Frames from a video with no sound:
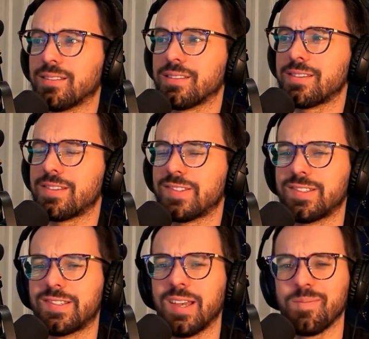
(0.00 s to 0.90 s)

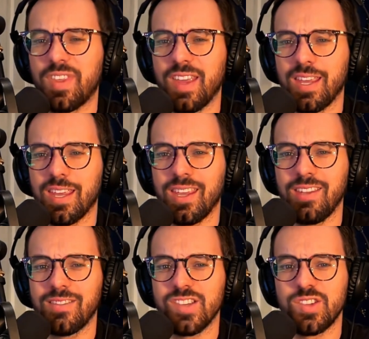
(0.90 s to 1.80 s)

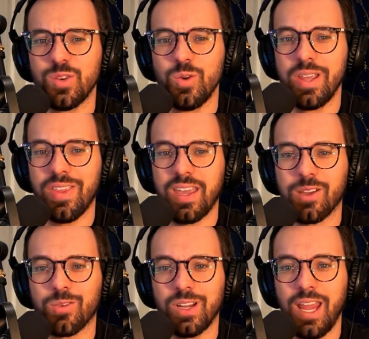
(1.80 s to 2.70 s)
something to do with like
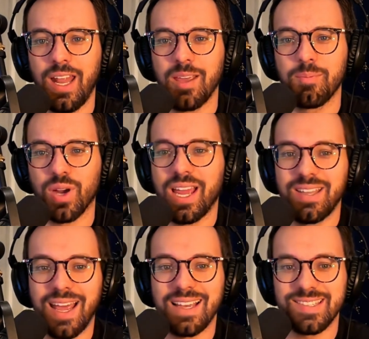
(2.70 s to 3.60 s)
creating
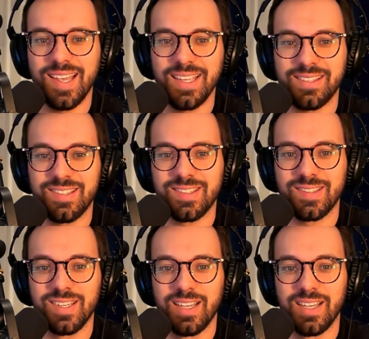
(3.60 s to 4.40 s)
brand assets.